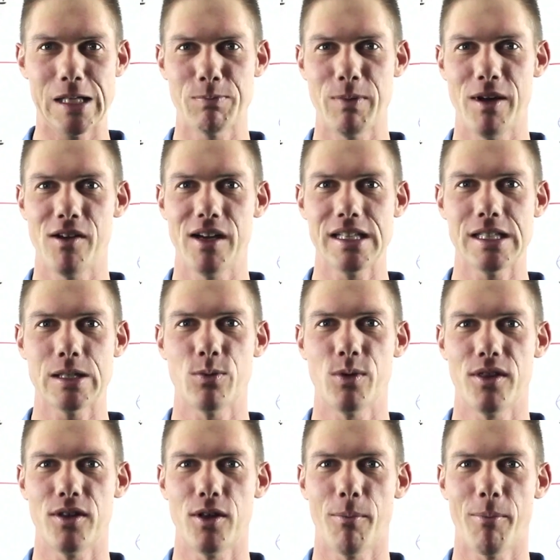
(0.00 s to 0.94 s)
experience
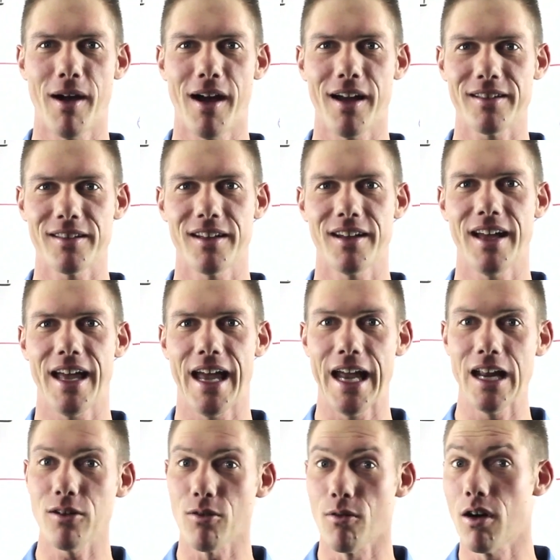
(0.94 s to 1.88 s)
with your partner
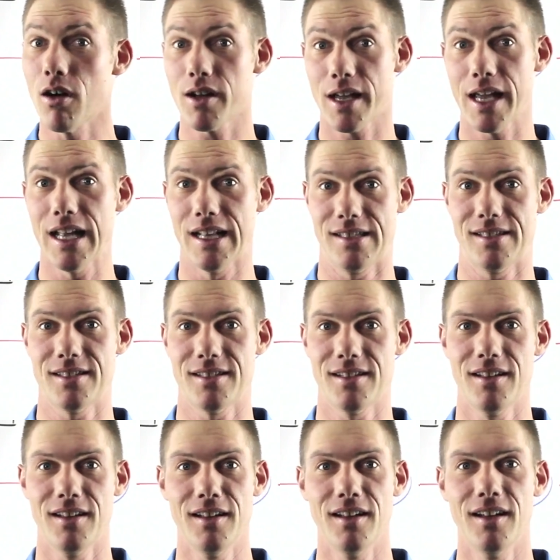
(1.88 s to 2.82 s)
and or kids.